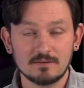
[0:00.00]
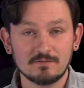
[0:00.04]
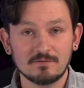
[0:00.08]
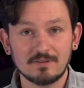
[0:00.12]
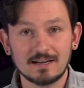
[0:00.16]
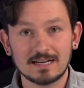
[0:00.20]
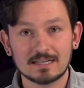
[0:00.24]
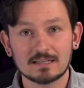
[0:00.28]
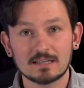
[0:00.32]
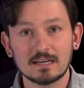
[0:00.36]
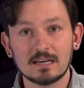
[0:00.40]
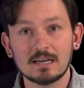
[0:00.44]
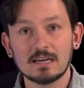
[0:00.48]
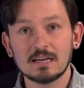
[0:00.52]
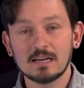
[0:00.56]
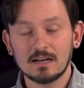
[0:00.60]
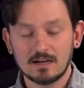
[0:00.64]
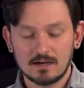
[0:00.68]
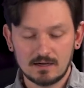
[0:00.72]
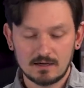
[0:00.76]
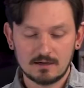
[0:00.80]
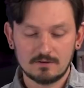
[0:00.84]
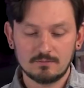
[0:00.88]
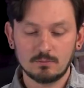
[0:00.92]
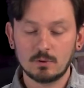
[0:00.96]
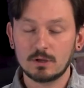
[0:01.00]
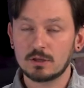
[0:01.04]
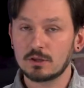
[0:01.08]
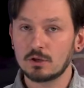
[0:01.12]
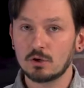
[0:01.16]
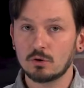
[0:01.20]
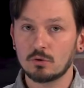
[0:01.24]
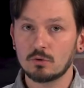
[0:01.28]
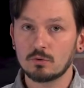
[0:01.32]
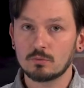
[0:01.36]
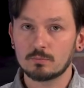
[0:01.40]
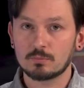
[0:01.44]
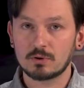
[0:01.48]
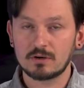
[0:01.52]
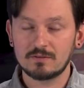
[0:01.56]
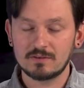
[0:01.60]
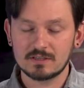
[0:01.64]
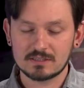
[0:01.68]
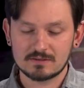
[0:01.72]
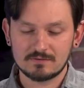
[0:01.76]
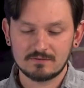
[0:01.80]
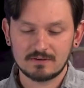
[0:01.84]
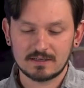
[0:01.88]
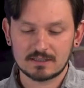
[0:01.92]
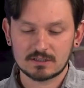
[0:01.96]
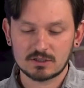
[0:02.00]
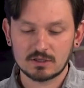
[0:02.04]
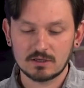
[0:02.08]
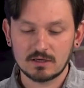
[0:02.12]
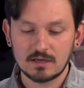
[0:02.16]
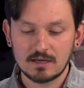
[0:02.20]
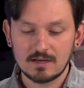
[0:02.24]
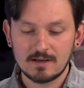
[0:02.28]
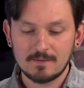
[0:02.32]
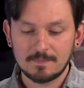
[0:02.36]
in fact, with no previous infection.